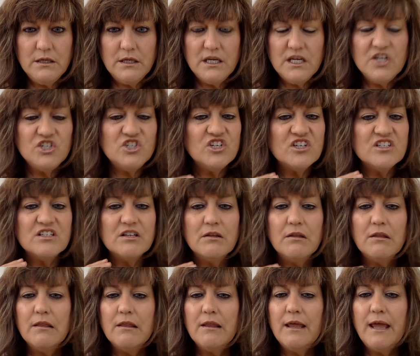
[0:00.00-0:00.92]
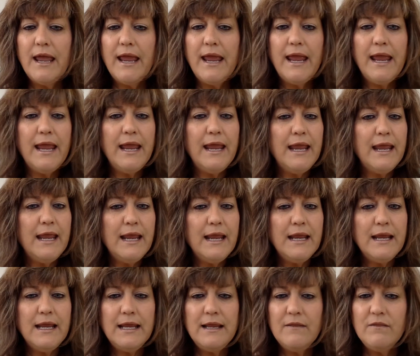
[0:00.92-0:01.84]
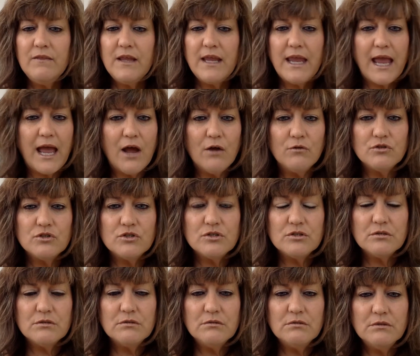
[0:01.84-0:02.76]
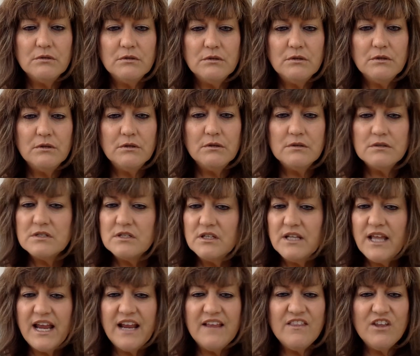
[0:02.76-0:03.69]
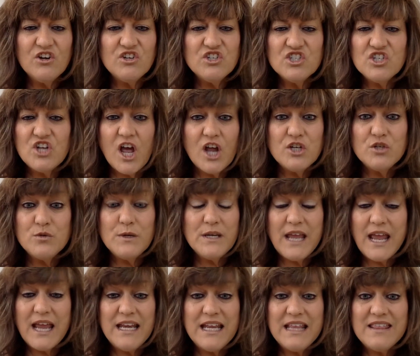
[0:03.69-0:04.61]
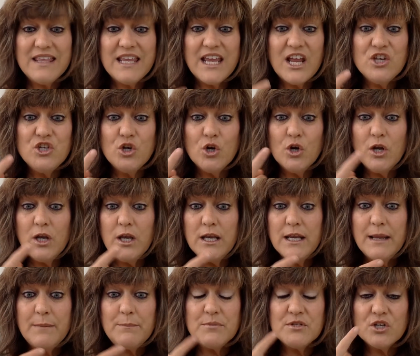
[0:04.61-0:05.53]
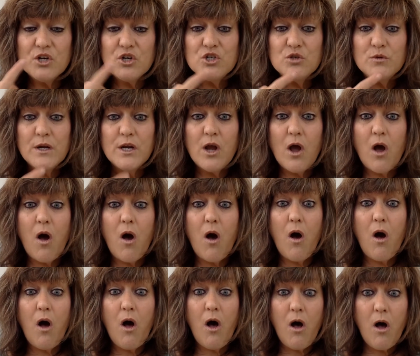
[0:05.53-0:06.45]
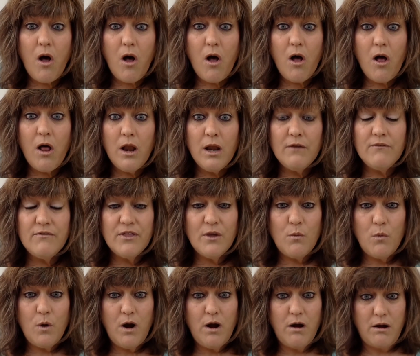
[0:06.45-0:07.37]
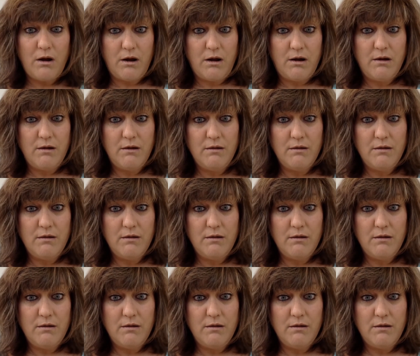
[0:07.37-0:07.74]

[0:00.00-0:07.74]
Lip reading: is just laying on the couch. It's laying there, it's not doing anything, and your lips are doing all of the work.